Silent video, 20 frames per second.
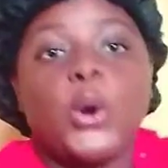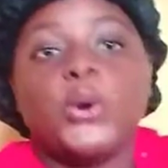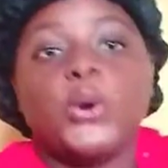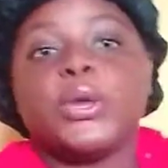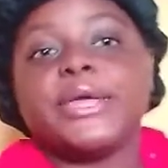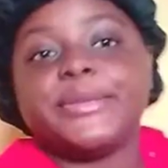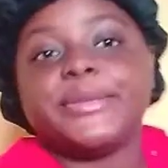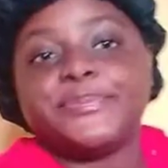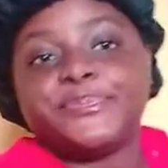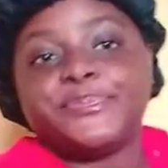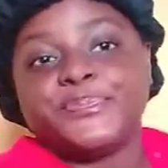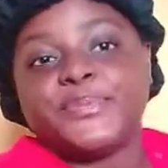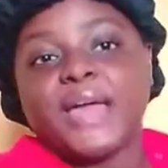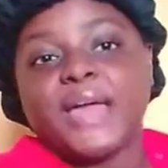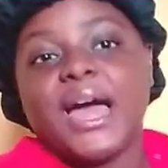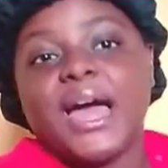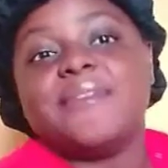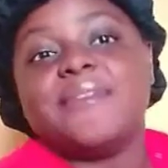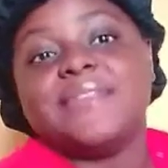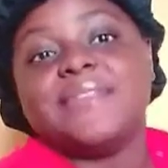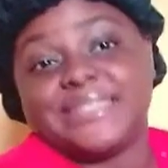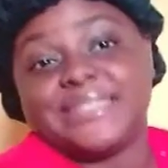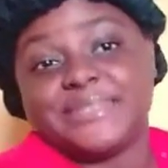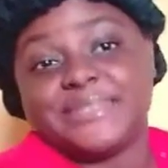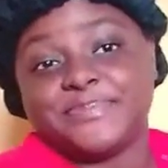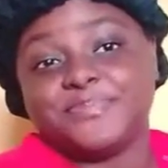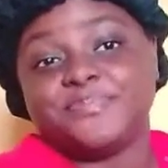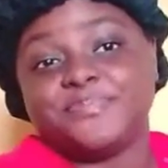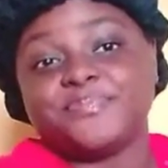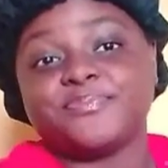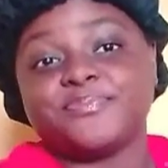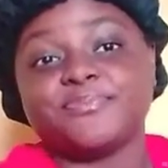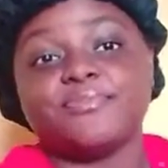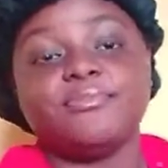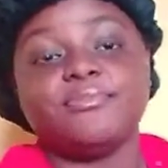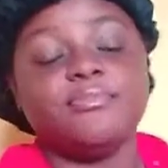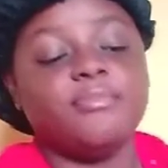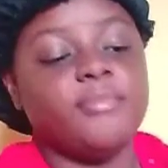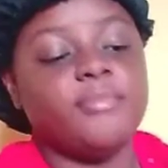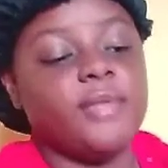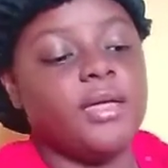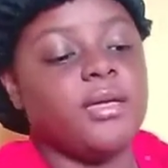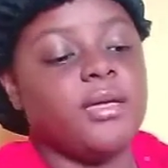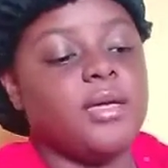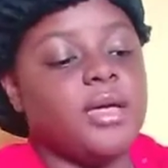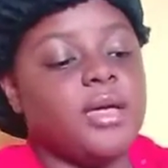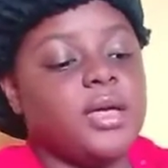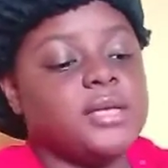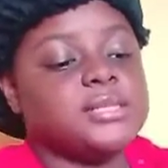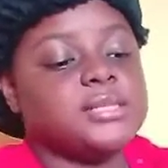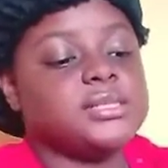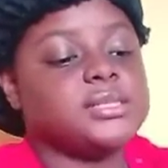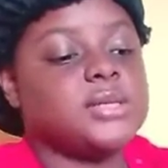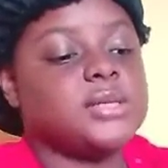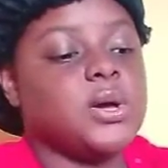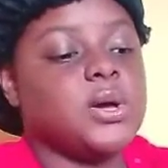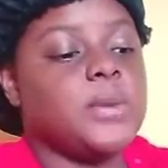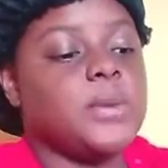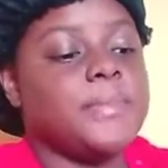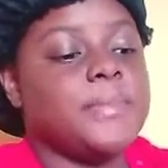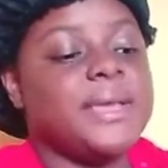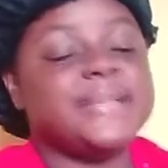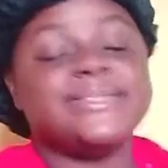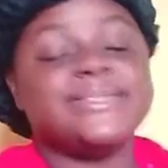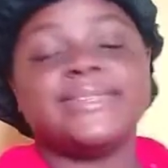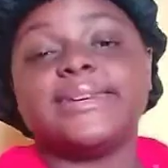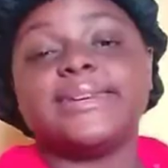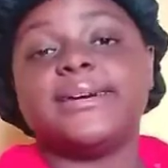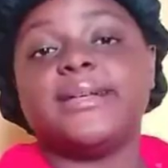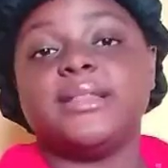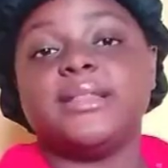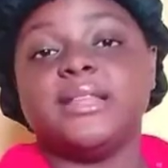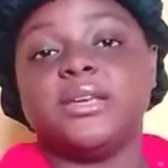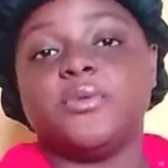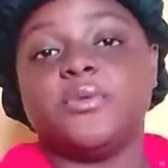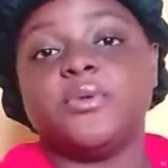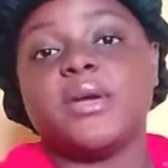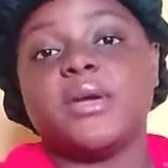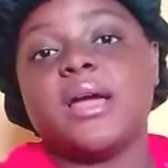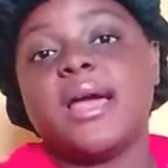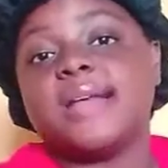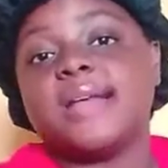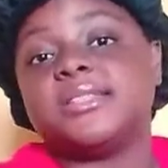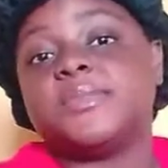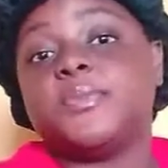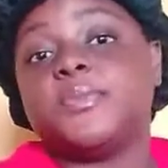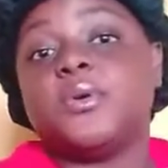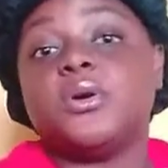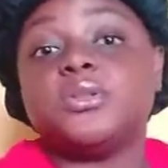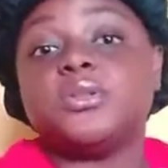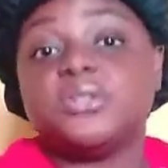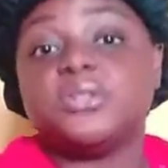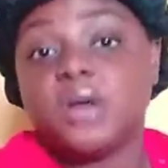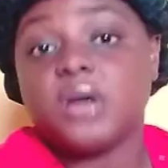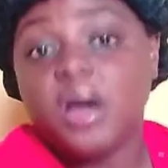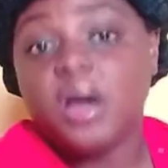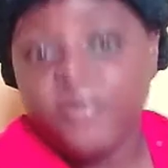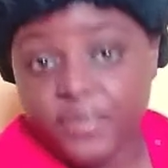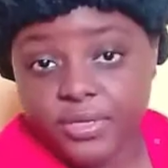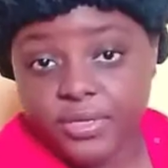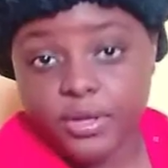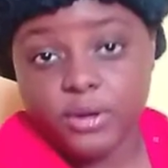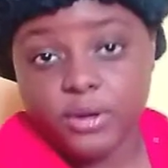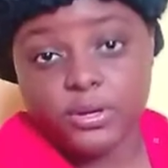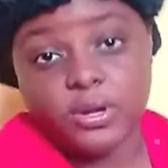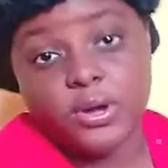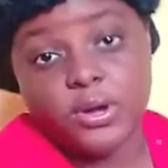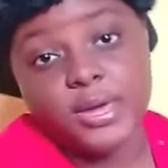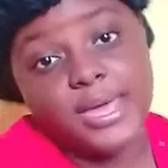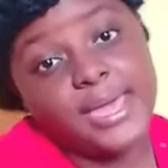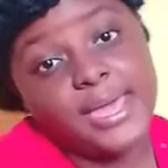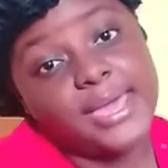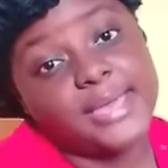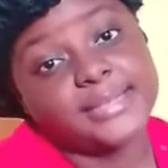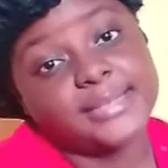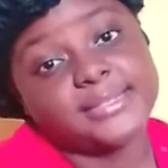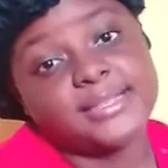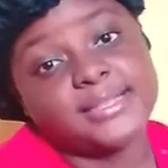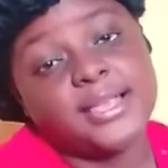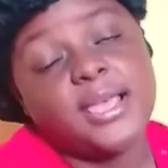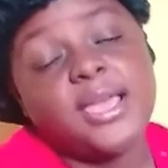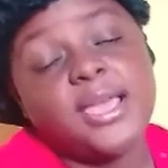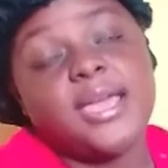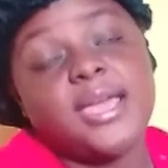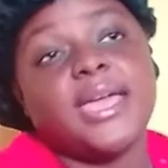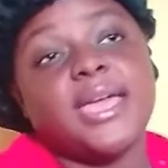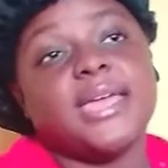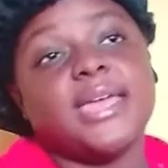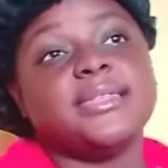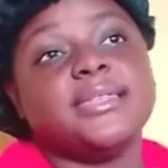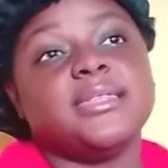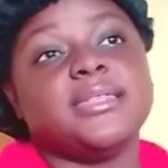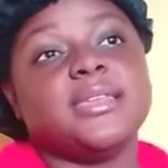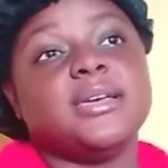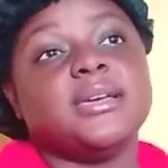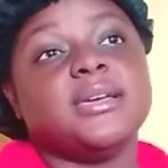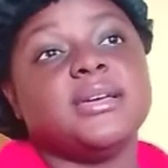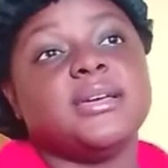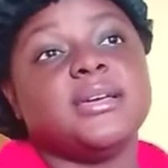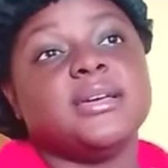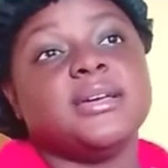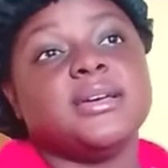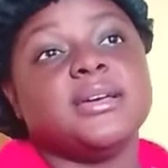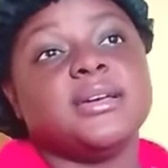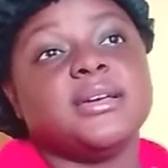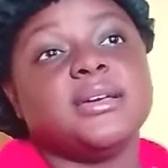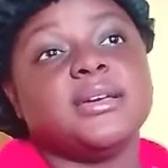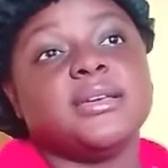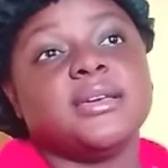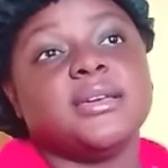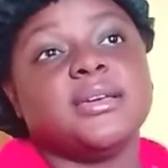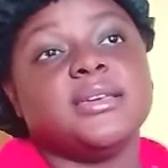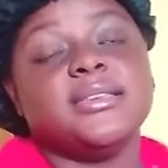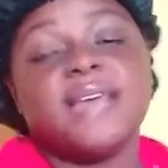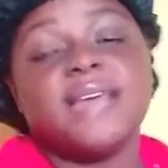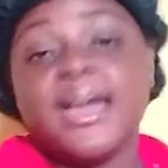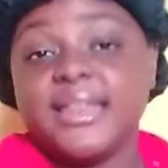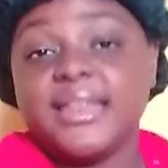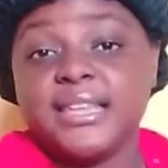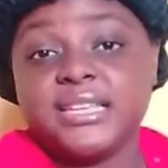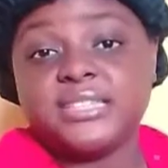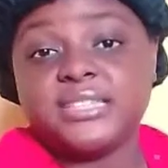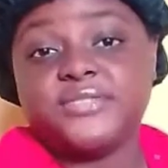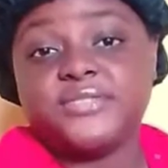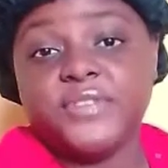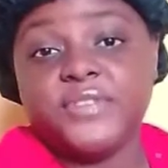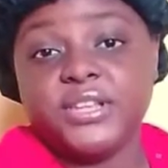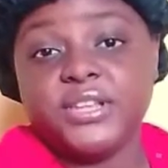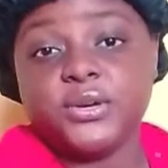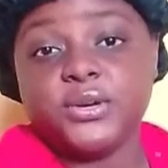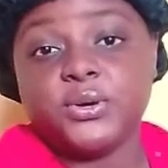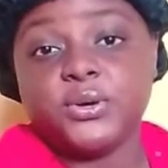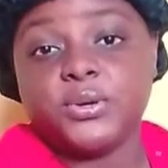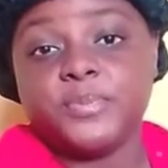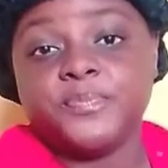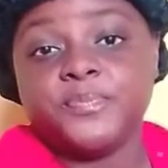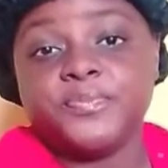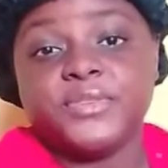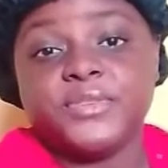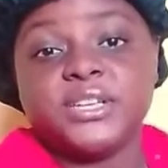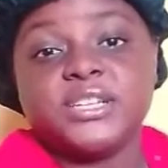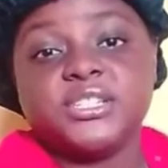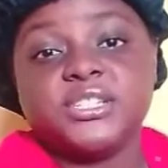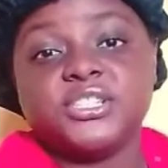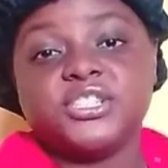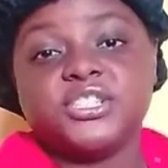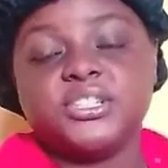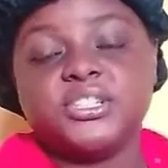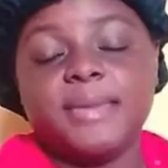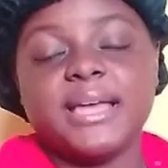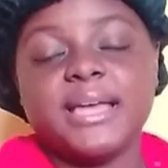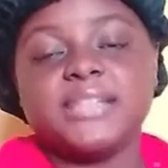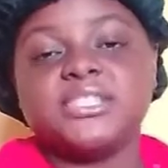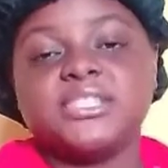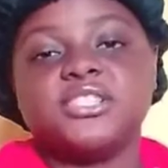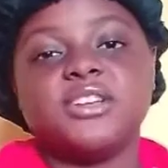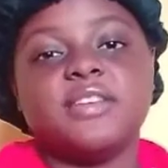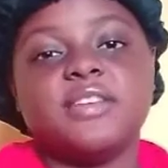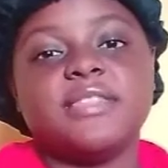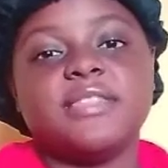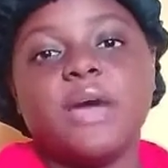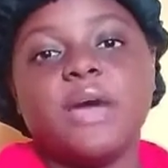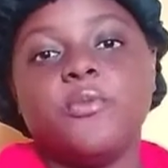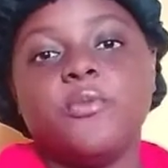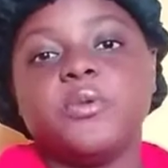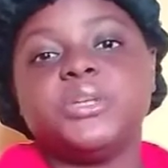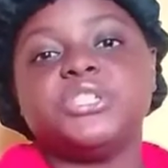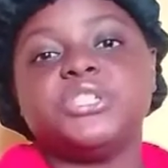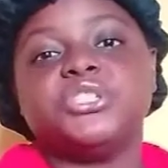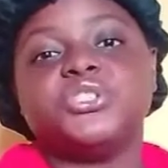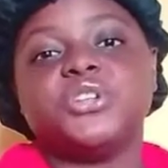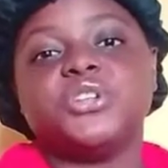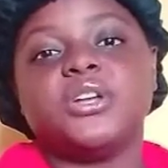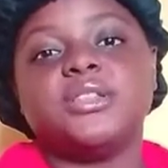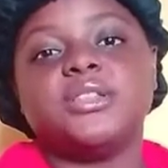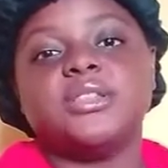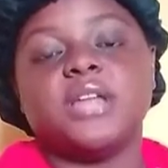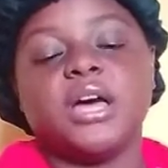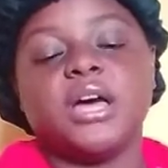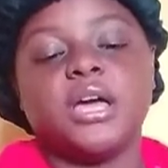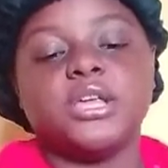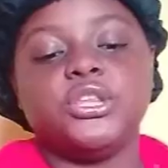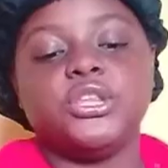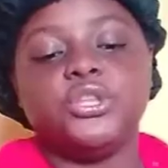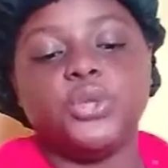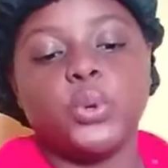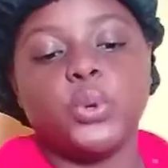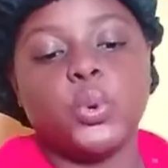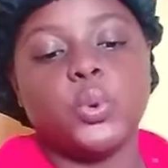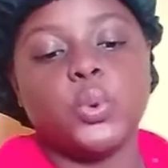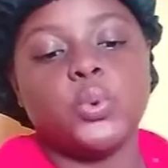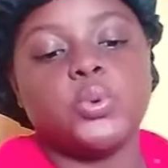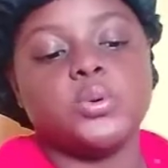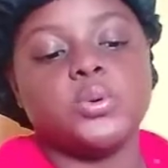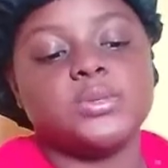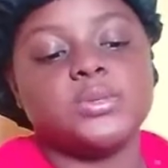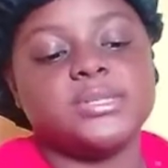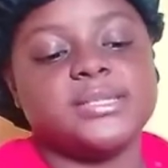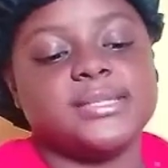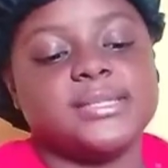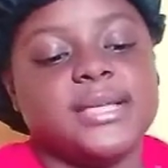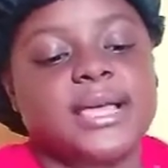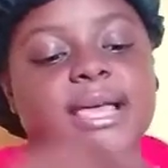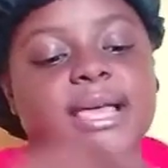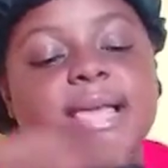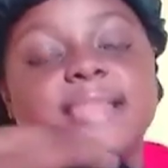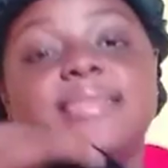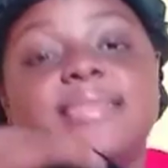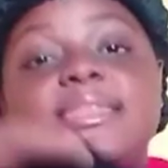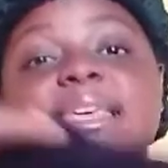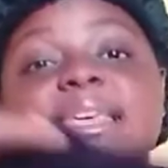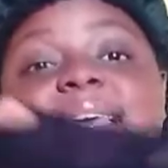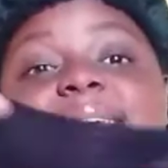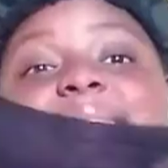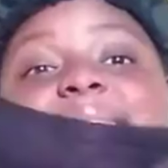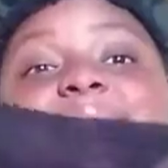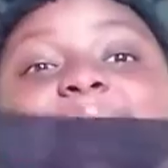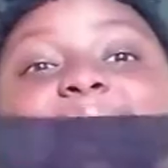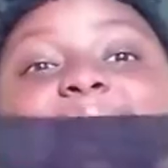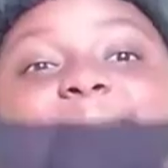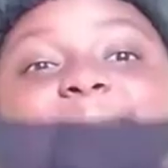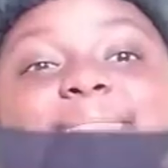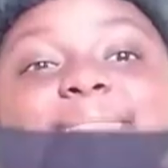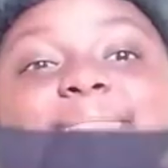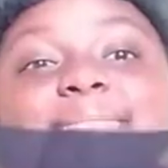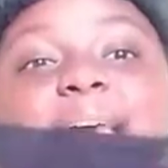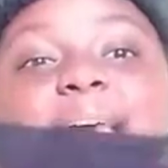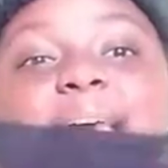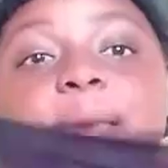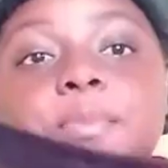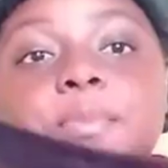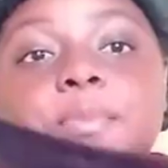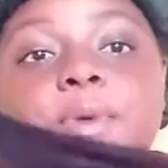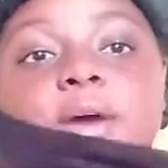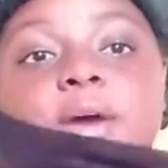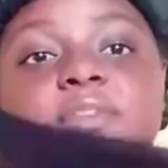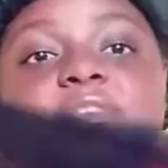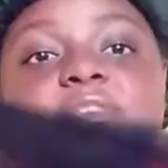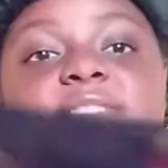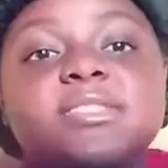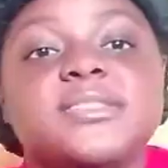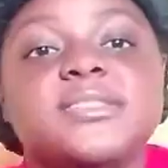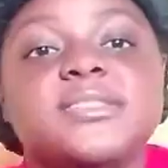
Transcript: Okay, I have it. So, basically, we are supposed to cover down our hairs. In Yannie's video, she mentioned that we should not use these type of